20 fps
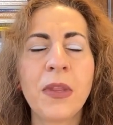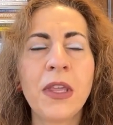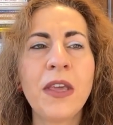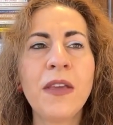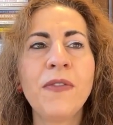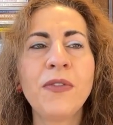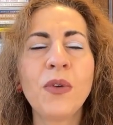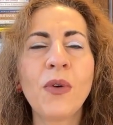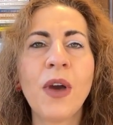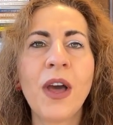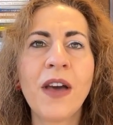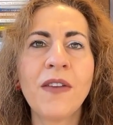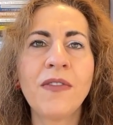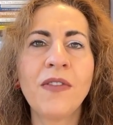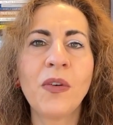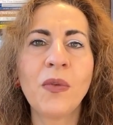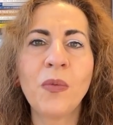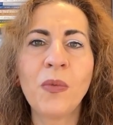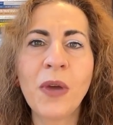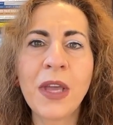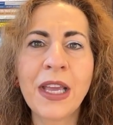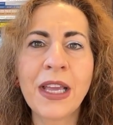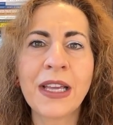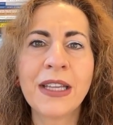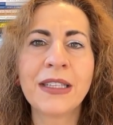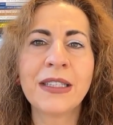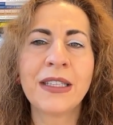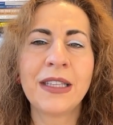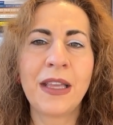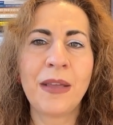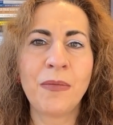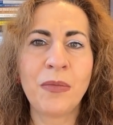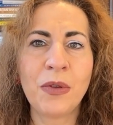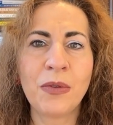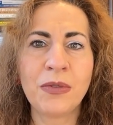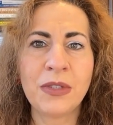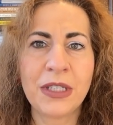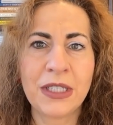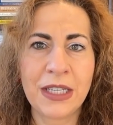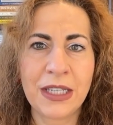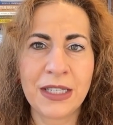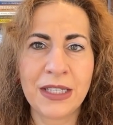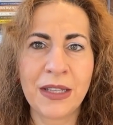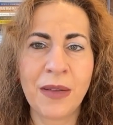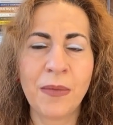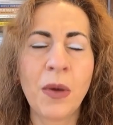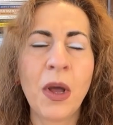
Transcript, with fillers: If you have a weakened immune system,